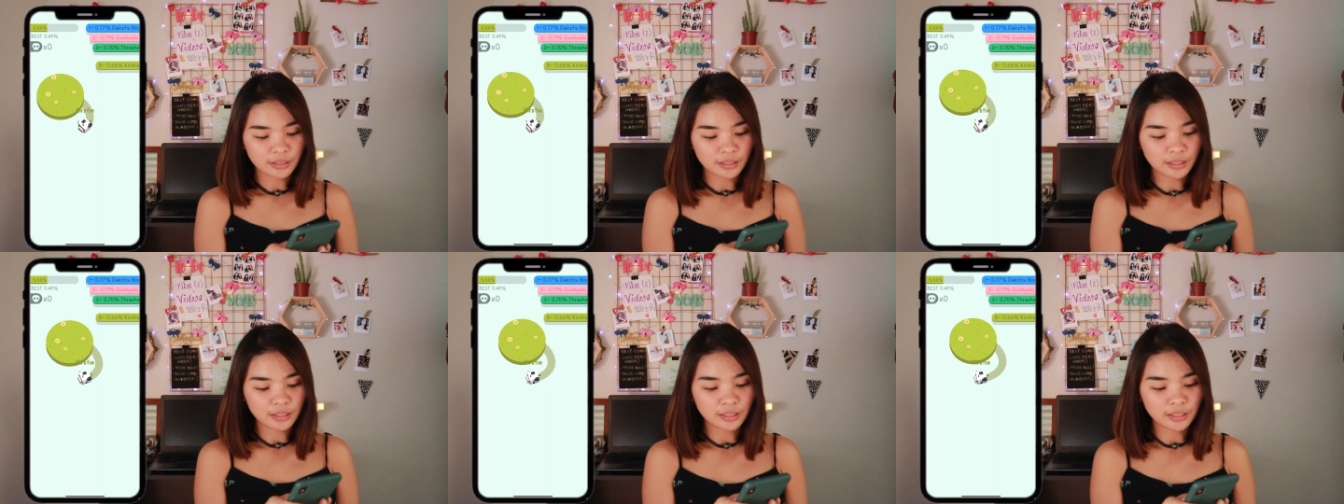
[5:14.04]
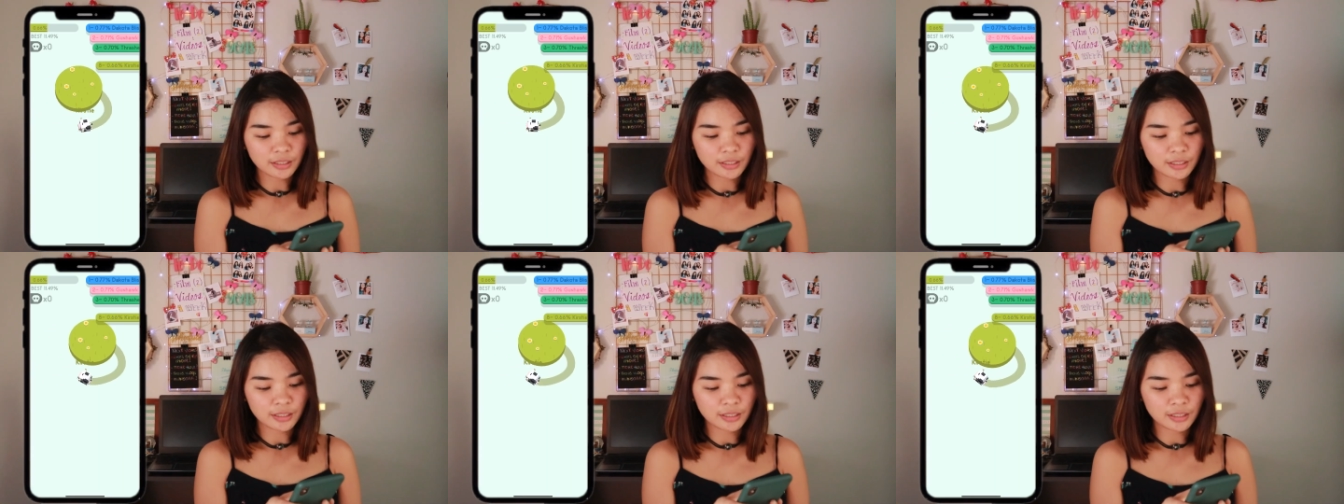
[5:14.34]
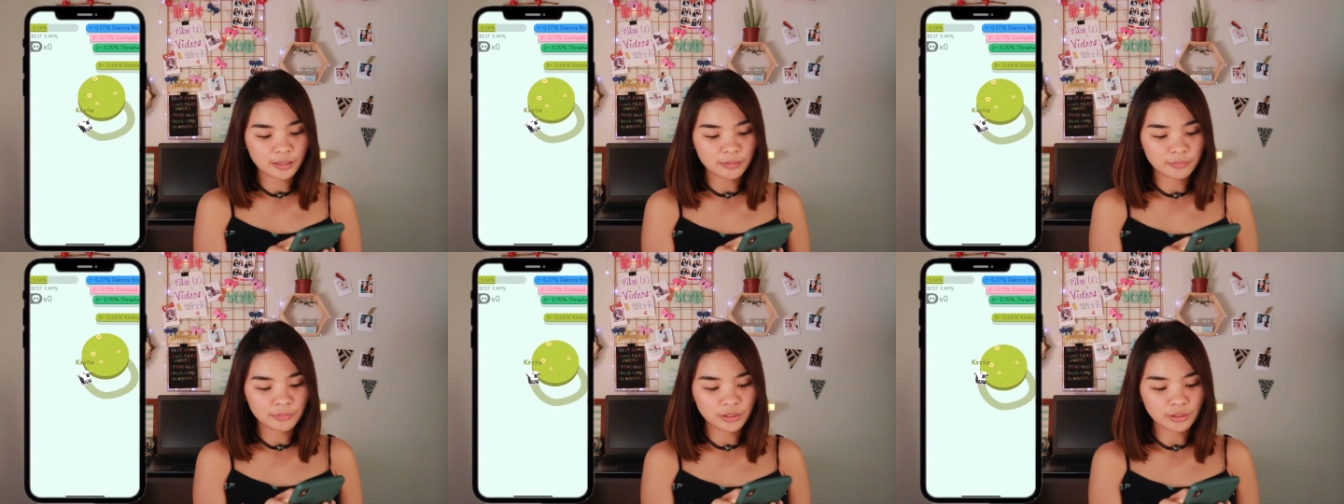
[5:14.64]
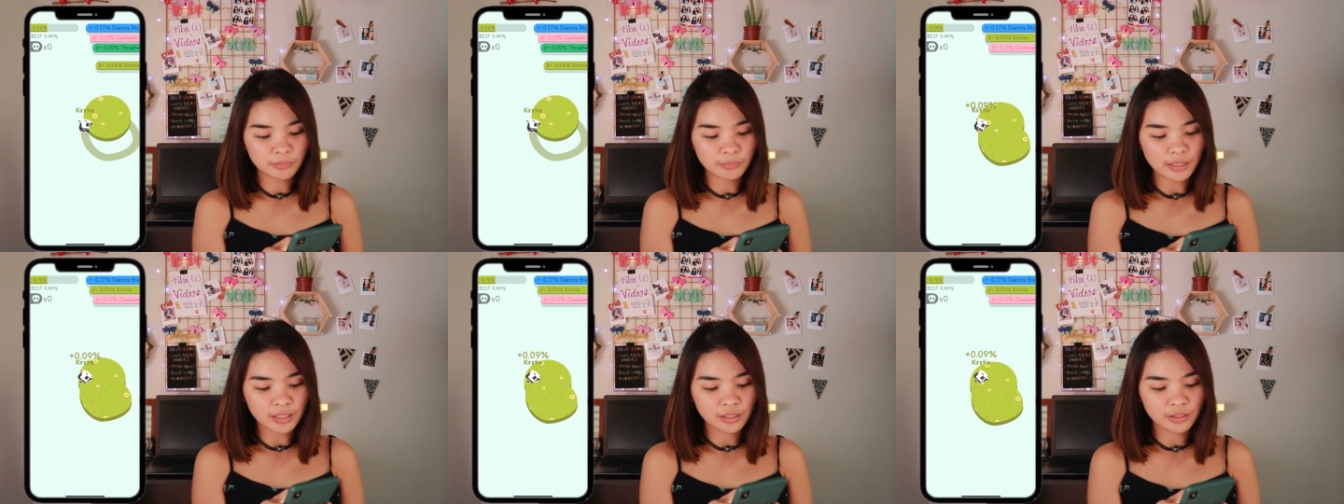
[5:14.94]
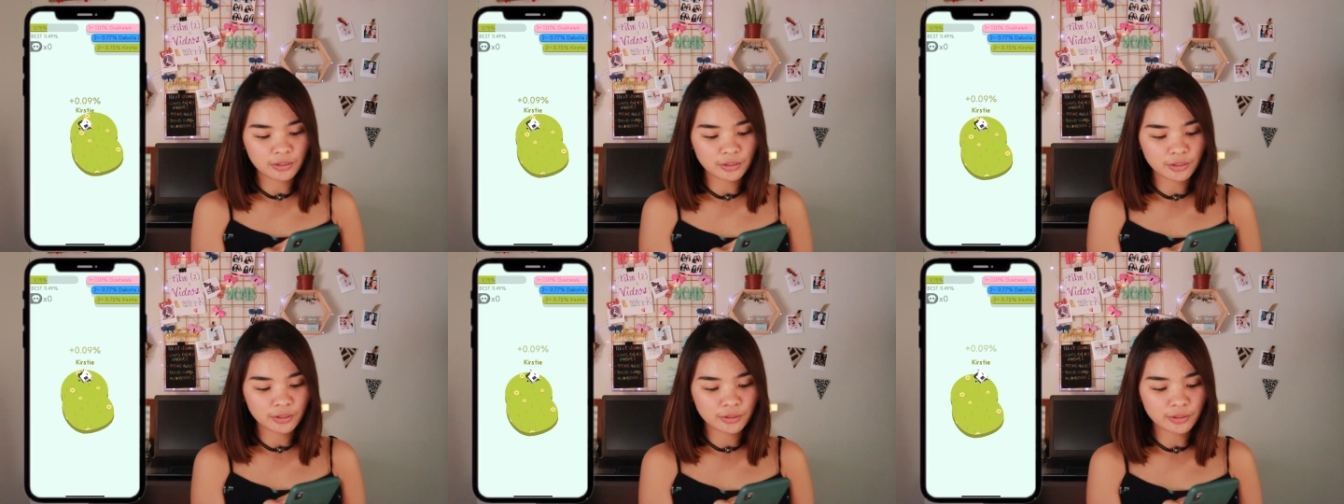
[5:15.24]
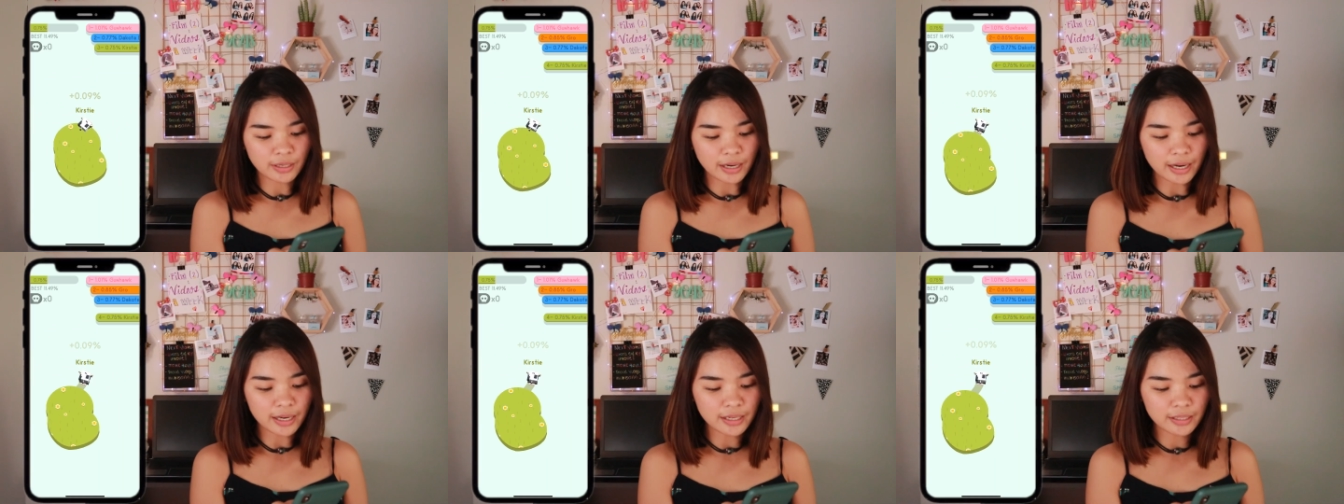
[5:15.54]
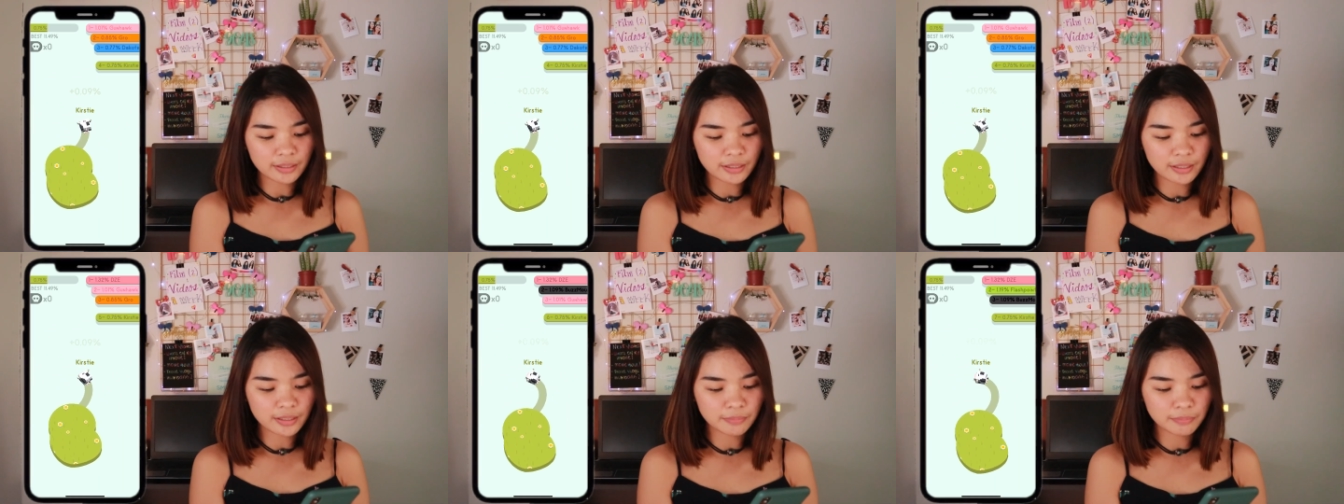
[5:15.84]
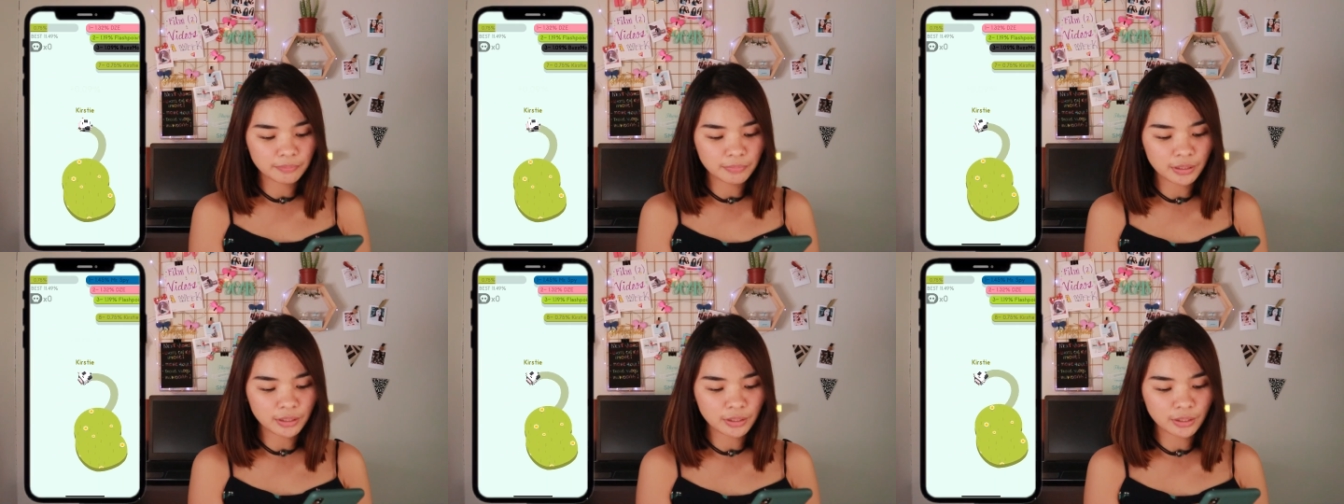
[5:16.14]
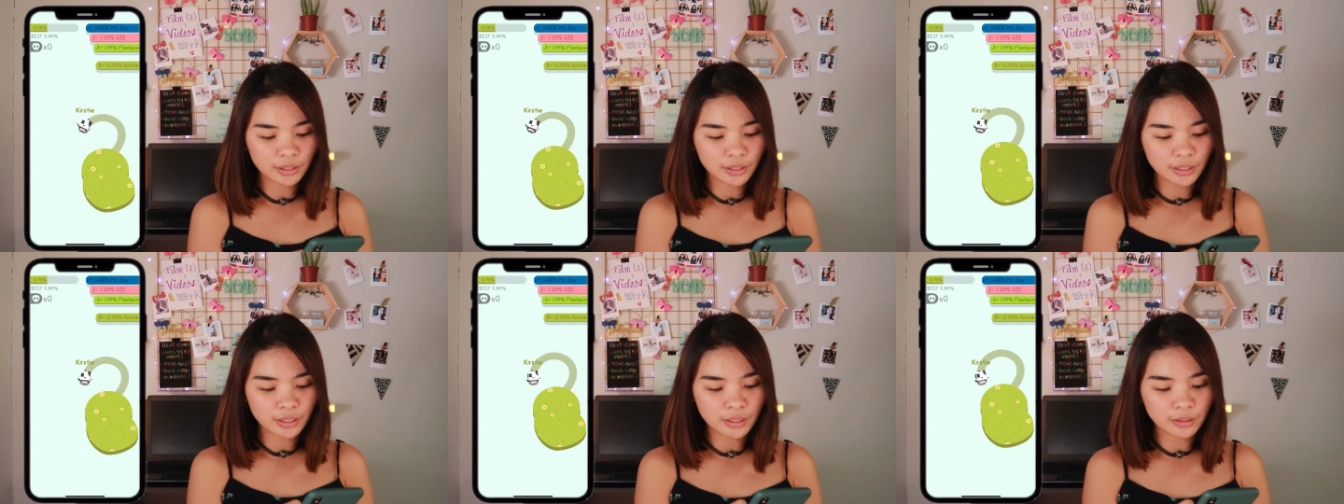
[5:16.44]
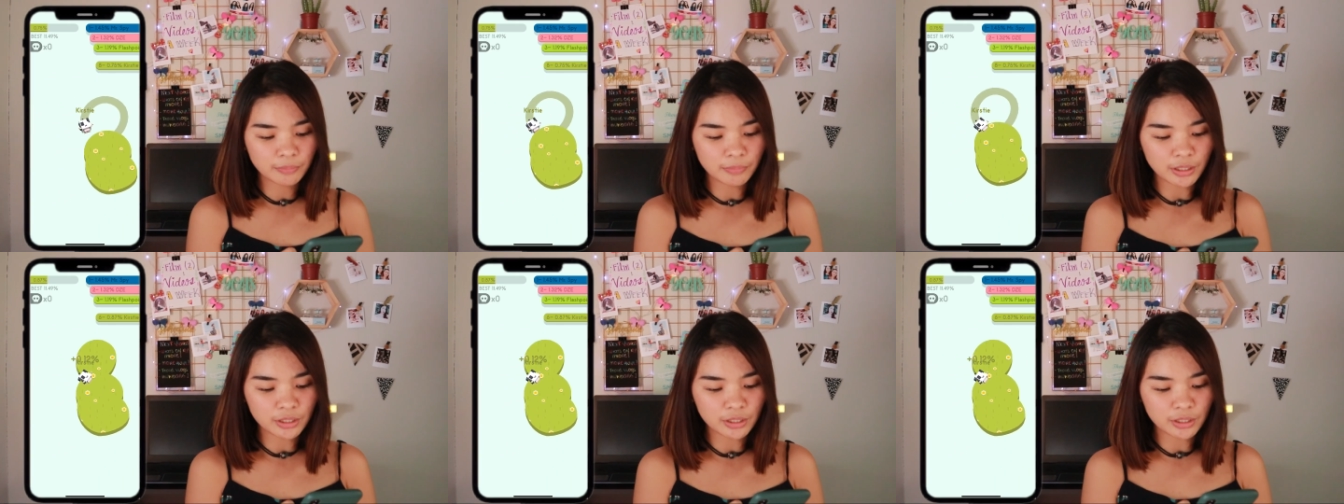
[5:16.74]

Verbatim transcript: Um, you know, make your island bigger,